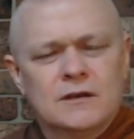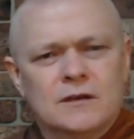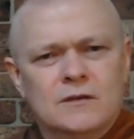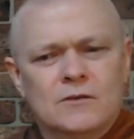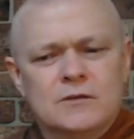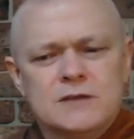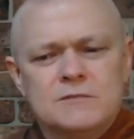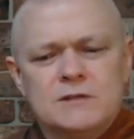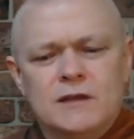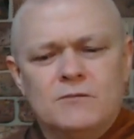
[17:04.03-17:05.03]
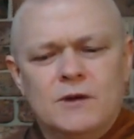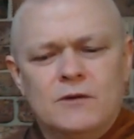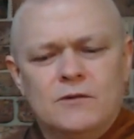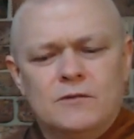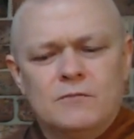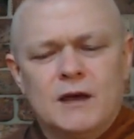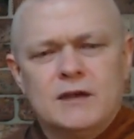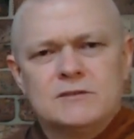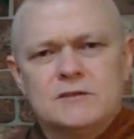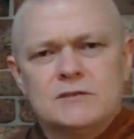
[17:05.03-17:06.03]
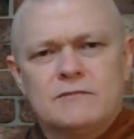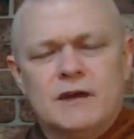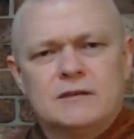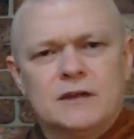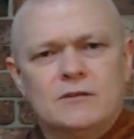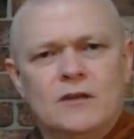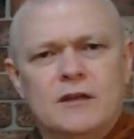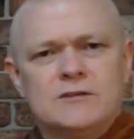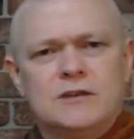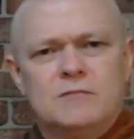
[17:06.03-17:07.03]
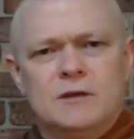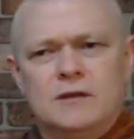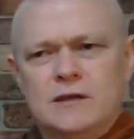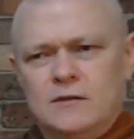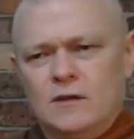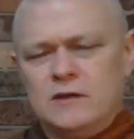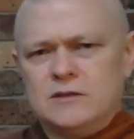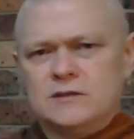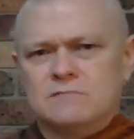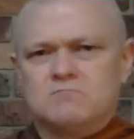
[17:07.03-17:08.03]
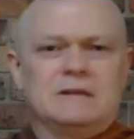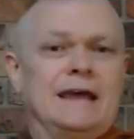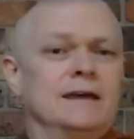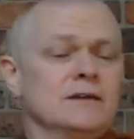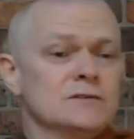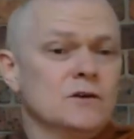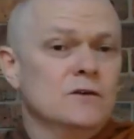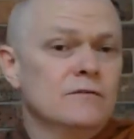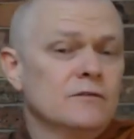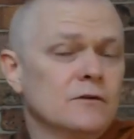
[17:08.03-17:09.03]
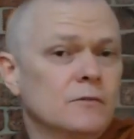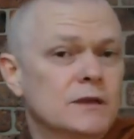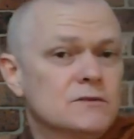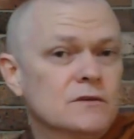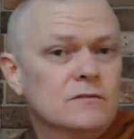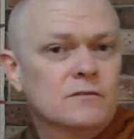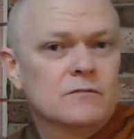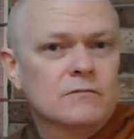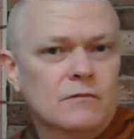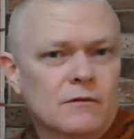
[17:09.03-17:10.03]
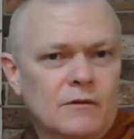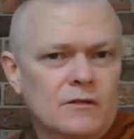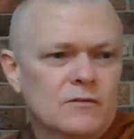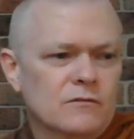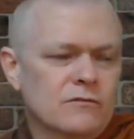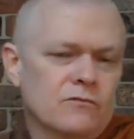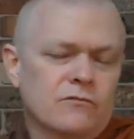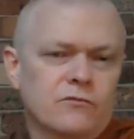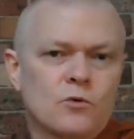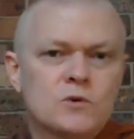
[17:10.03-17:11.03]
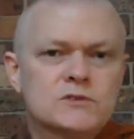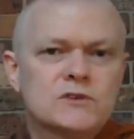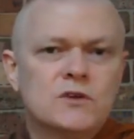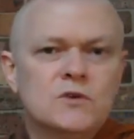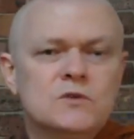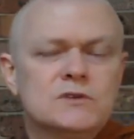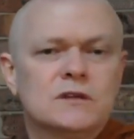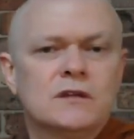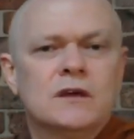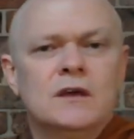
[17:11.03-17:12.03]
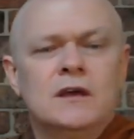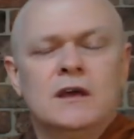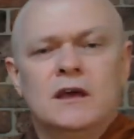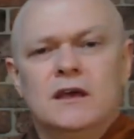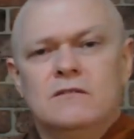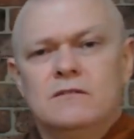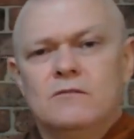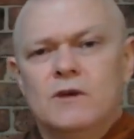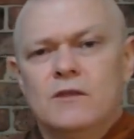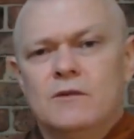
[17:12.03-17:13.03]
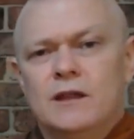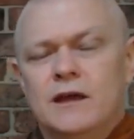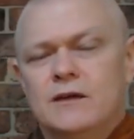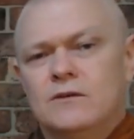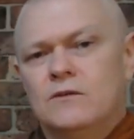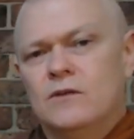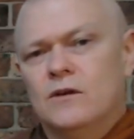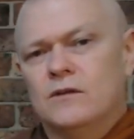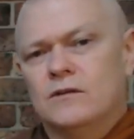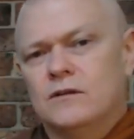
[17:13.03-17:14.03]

It seems like we're not the masters of our technology, but the technology's taken us over. We sort of forced to use it, even whether we like it or not.